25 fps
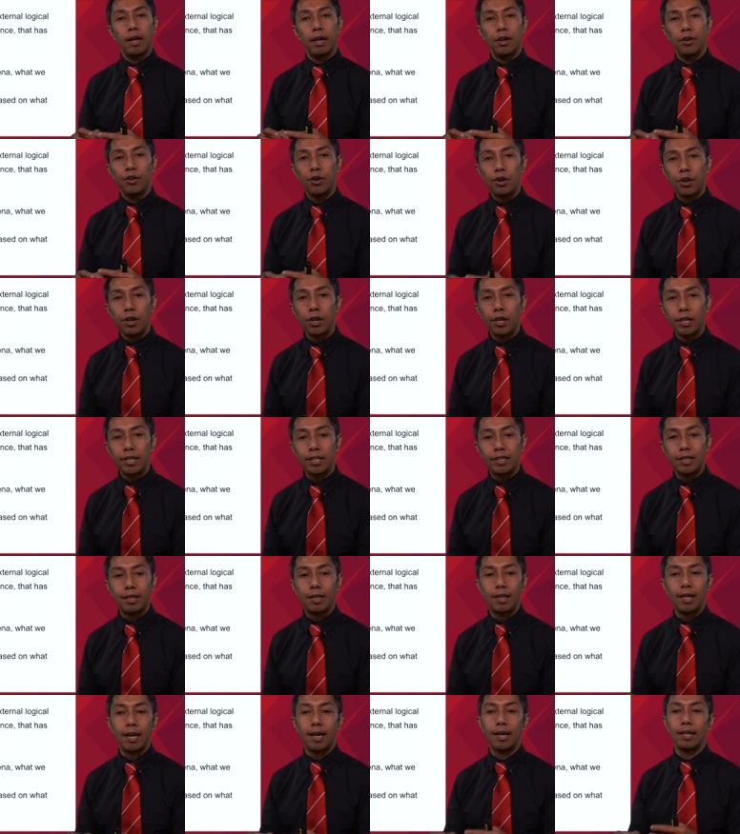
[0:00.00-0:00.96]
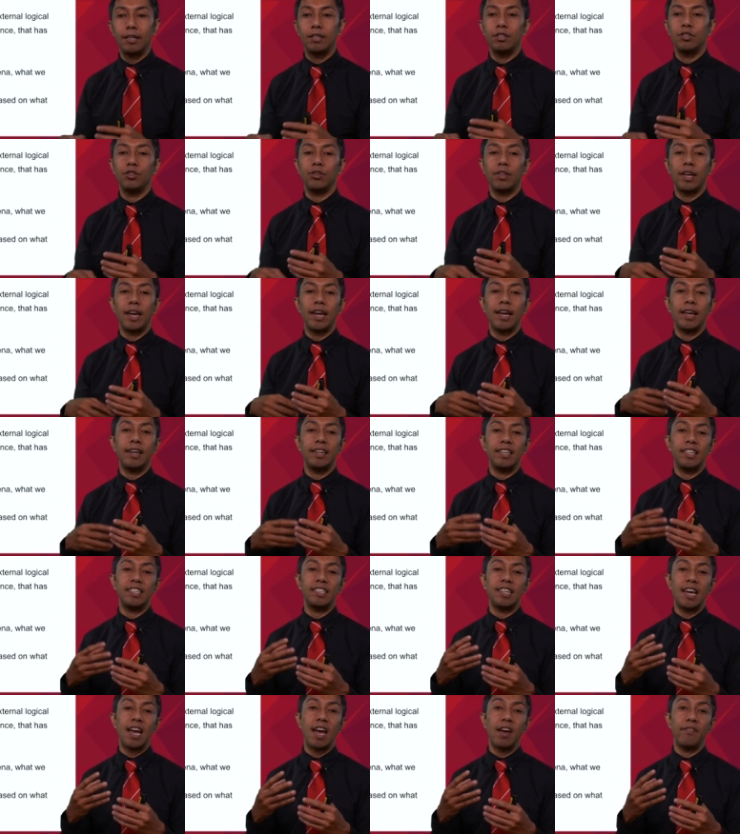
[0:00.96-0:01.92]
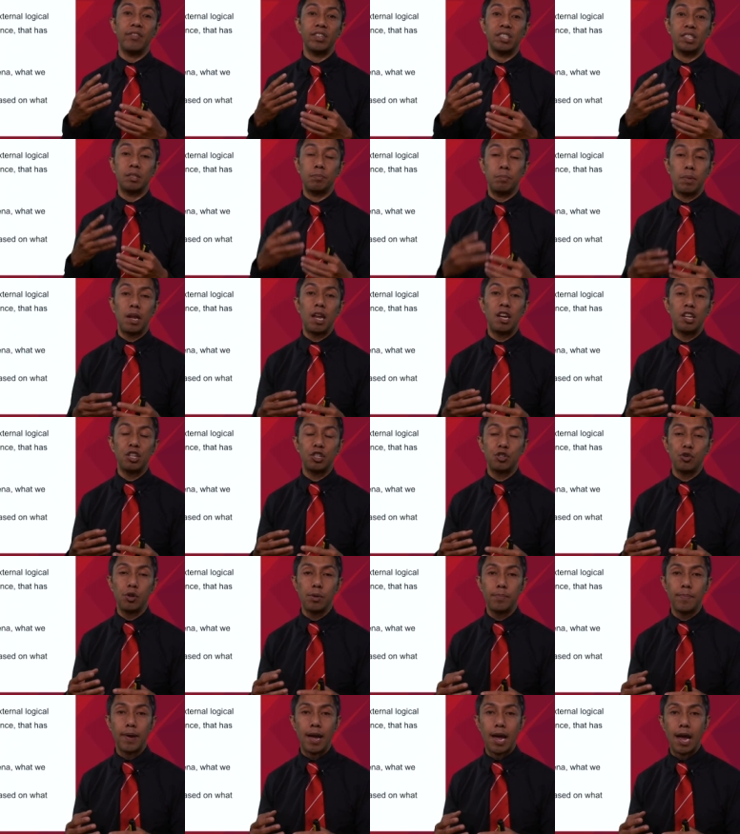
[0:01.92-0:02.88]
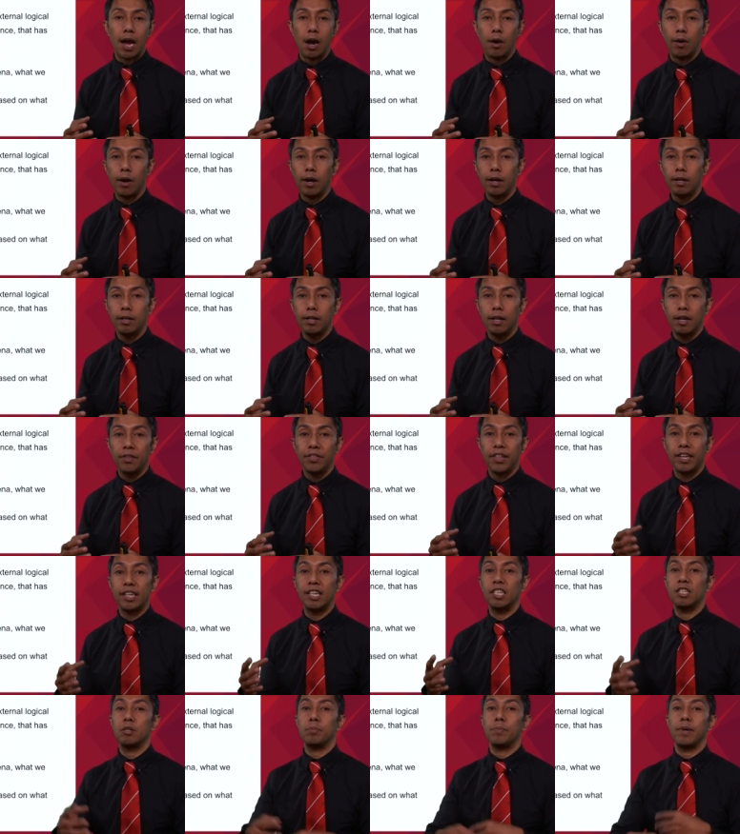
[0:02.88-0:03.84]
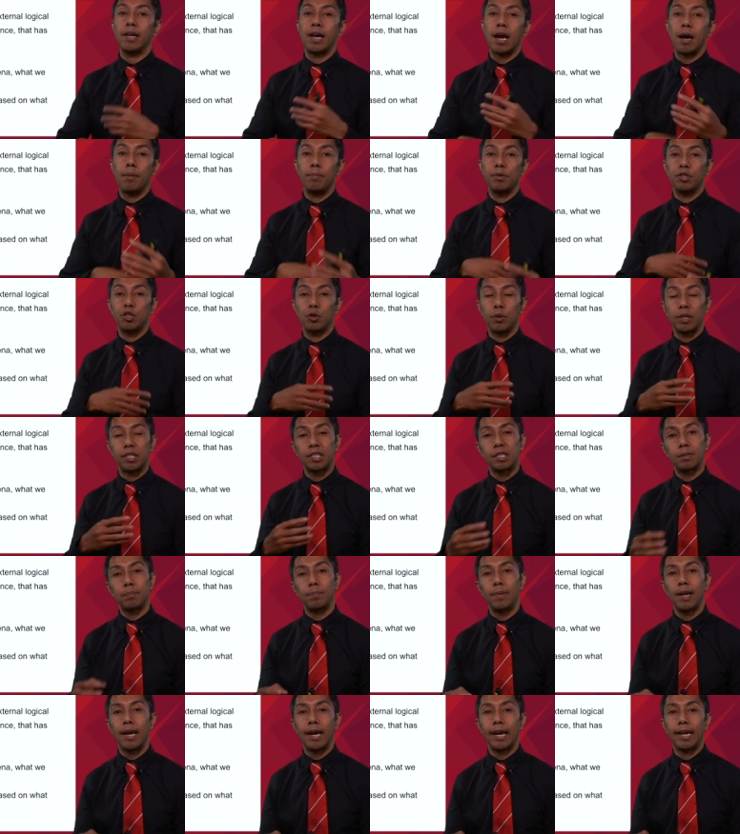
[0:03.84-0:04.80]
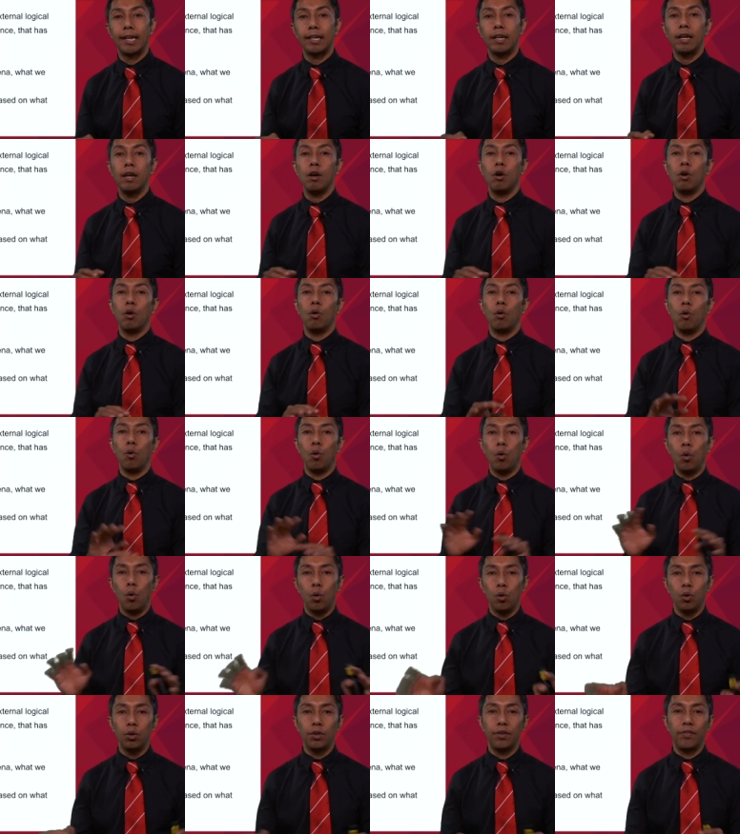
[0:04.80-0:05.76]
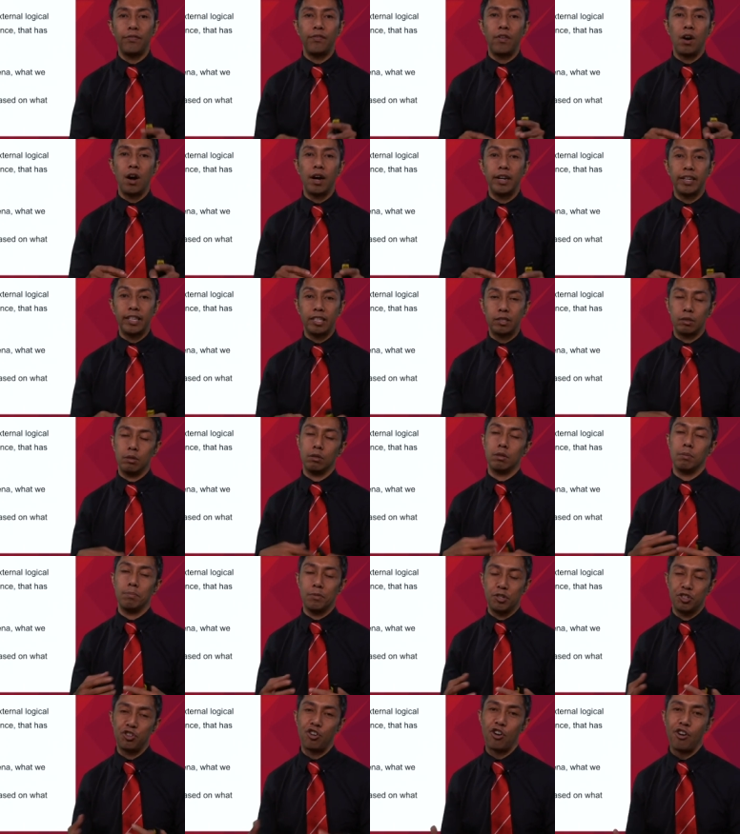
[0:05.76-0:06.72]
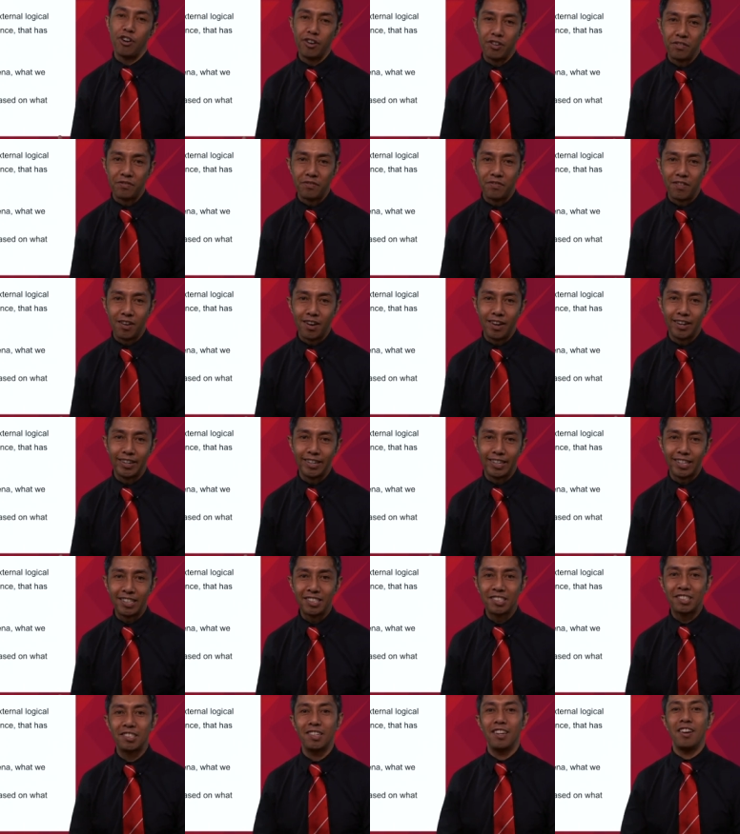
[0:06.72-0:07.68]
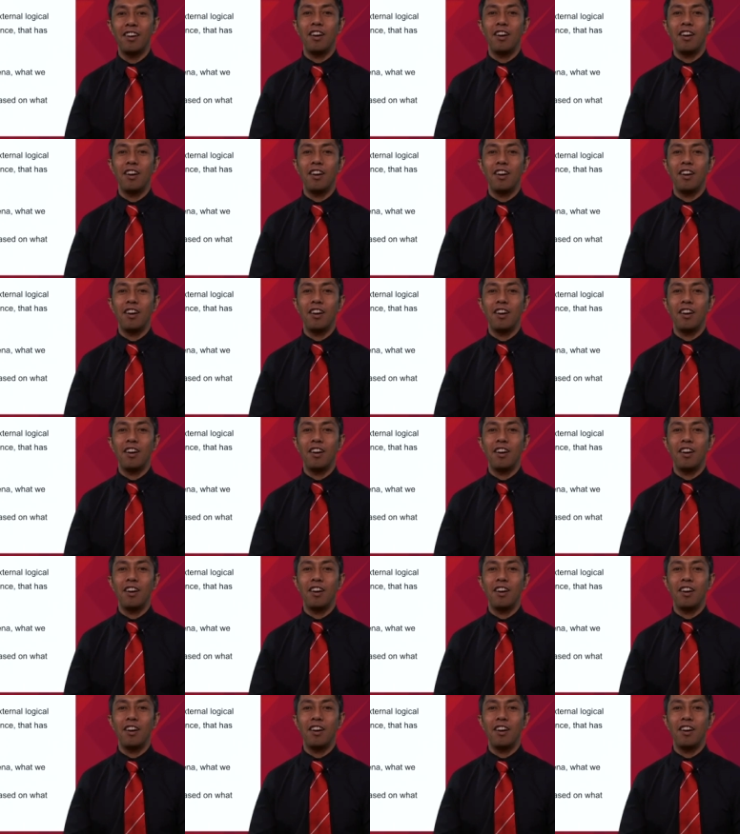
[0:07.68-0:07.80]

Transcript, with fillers: Not only then do they need to have explanatory power, they need to be able to explain all the findings or the majority of findings